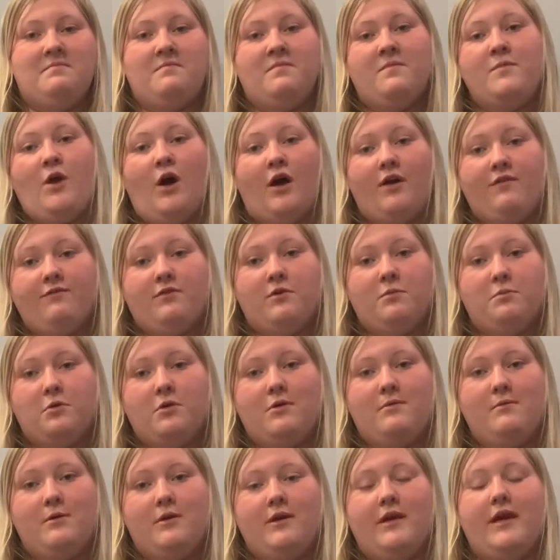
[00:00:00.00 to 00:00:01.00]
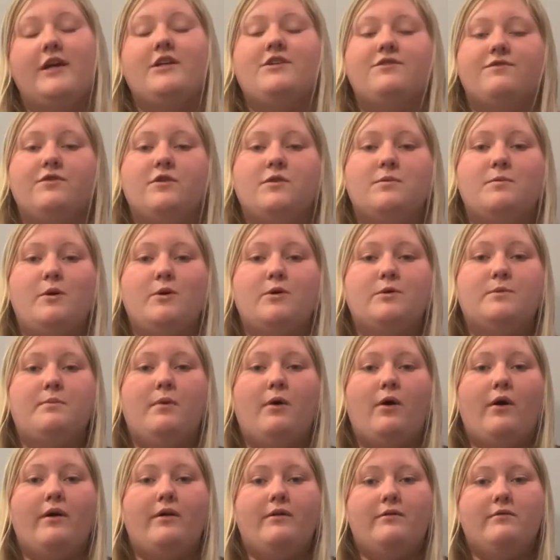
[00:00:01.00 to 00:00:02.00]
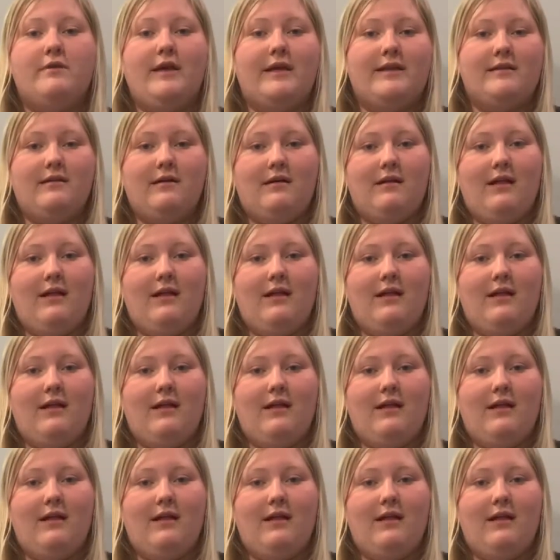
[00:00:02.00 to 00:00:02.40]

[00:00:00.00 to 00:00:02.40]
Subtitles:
nonverbal communication for the most part, like the